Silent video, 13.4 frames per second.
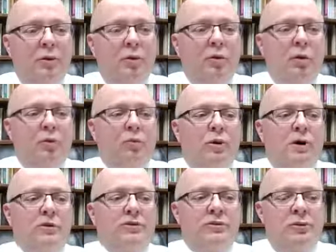the Lord
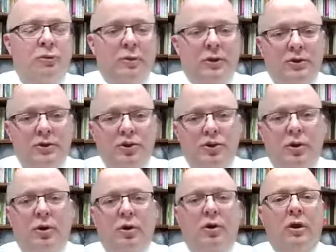wants to
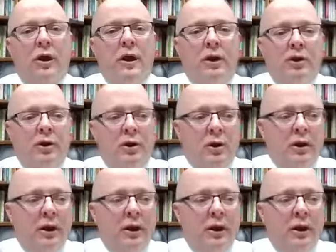reassure and,